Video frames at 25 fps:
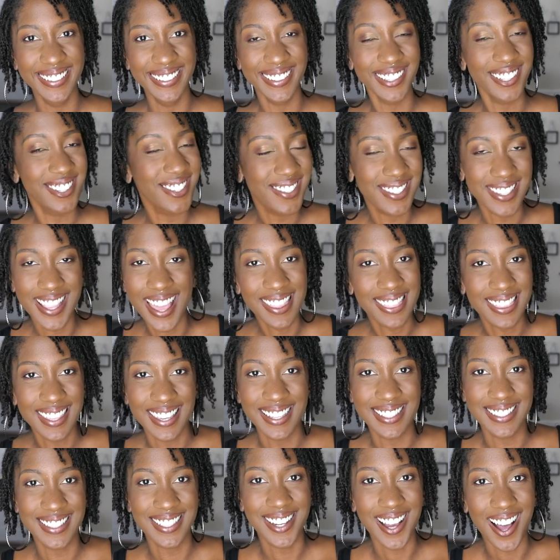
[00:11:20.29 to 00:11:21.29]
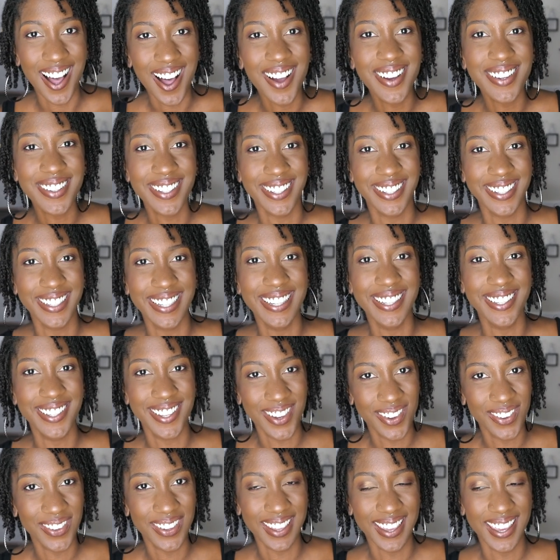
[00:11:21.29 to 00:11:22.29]
There's nothing to conquer in
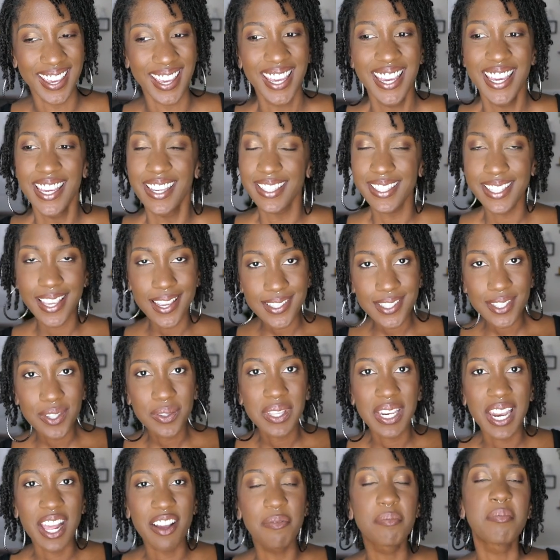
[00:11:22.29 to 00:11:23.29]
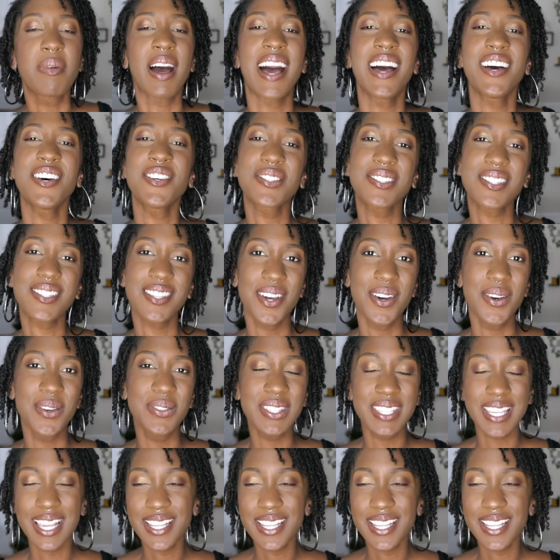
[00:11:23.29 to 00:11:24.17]
yoga. Yes, you can have milestones.